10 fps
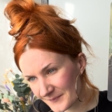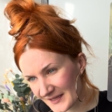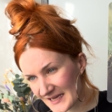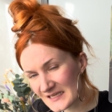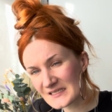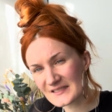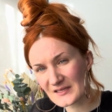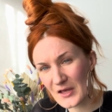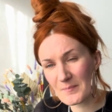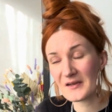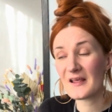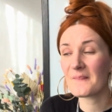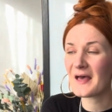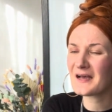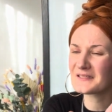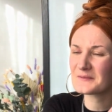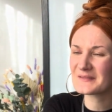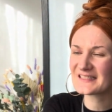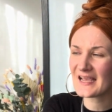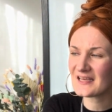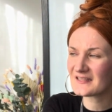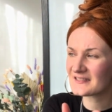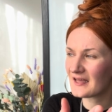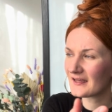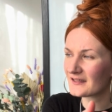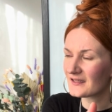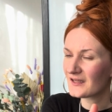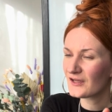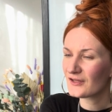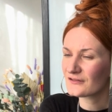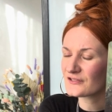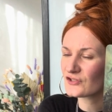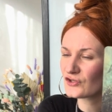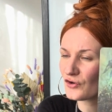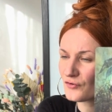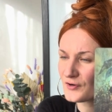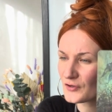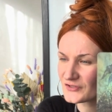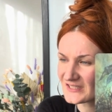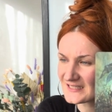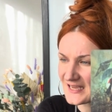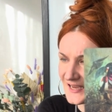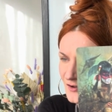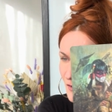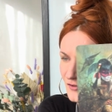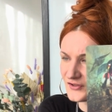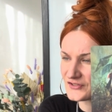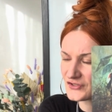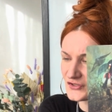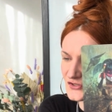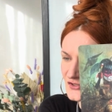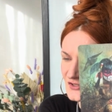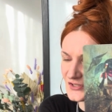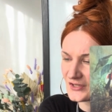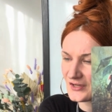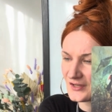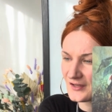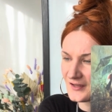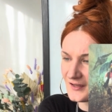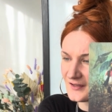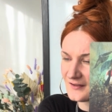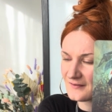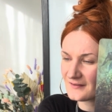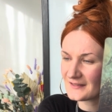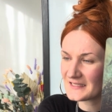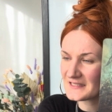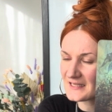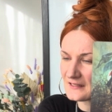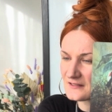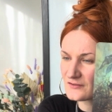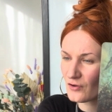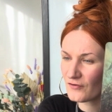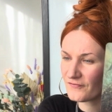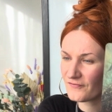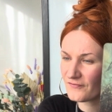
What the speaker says: keen discernment, and that, as I'm saying, there's curiosity, or there's just this sense of